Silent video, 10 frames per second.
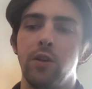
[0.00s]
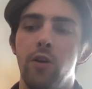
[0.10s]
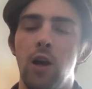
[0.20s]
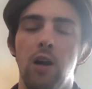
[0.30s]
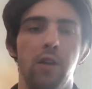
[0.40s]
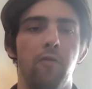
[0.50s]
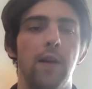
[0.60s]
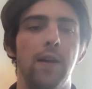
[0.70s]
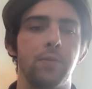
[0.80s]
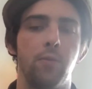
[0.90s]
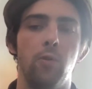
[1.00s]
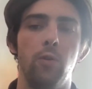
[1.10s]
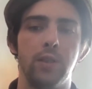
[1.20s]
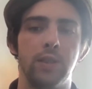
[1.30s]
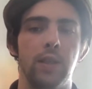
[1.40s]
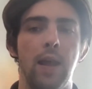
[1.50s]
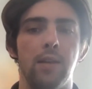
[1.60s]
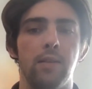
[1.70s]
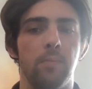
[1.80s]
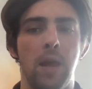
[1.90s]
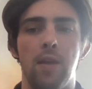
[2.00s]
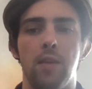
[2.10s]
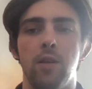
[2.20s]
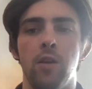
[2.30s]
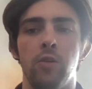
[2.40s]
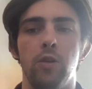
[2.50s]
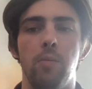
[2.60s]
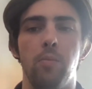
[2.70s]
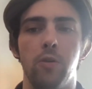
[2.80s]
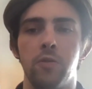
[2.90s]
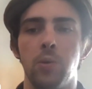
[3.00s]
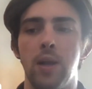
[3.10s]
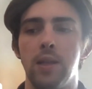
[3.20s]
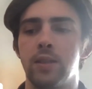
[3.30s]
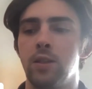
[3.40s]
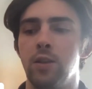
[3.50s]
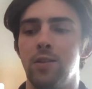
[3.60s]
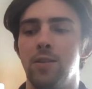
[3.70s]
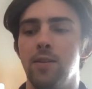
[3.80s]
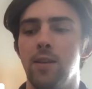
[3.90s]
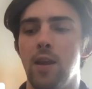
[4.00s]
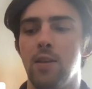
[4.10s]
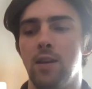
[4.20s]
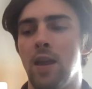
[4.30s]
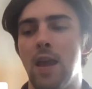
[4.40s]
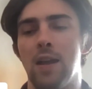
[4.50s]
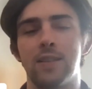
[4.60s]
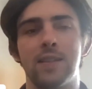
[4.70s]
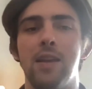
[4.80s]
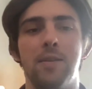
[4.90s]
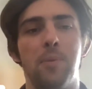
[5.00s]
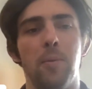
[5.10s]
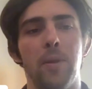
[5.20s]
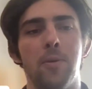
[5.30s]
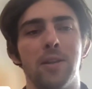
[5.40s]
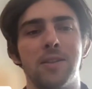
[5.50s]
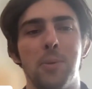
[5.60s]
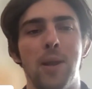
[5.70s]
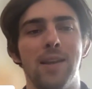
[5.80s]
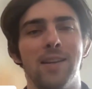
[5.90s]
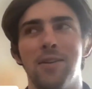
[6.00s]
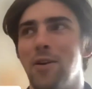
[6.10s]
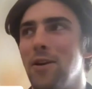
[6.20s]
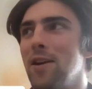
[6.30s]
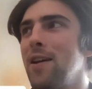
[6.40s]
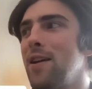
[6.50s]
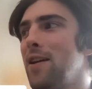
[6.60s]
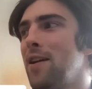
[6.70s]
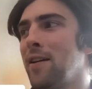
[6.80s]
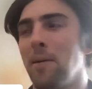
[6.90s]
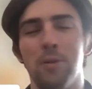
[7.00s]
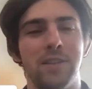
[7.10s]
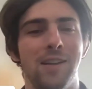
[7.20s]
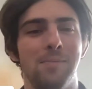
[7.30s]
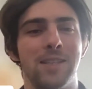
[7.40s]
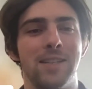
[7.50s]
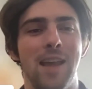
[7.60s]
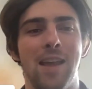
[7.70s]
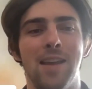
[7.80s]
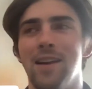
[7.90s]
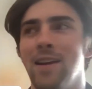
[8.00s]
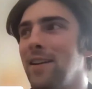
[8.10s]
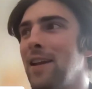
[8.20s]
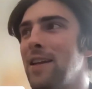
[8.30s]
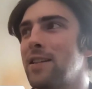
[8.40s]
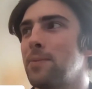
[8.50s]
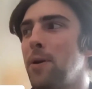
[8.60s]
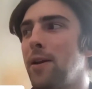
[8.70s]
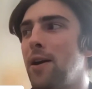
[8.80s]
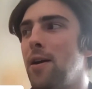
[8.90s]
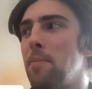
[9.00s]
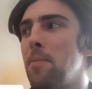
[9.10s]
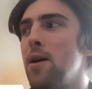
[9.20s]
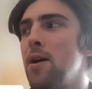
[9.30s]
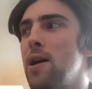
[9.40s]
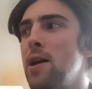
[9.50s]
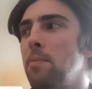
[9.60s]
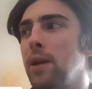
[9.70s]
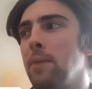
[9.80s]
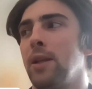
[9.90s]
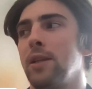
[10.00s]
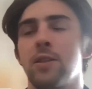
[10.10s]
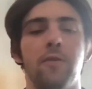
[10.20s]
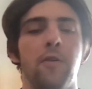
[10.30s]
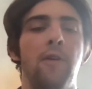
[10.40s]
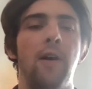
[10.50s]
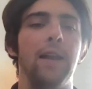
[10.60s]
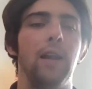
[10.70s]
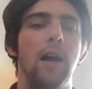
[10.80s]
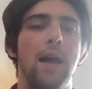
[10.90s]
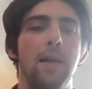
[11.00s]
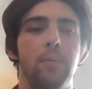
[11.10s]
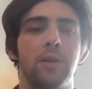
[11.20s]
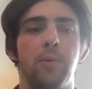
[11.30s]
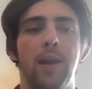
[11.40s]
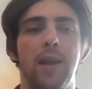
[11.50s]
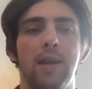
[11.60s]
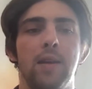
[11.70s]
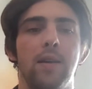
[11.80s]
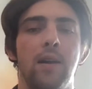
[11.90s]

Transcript: no hard and fast rule as to like, a good number of tweets. I'd say you'd probably want to tweet, a couple of times a day at least, but it's sort of a fine line between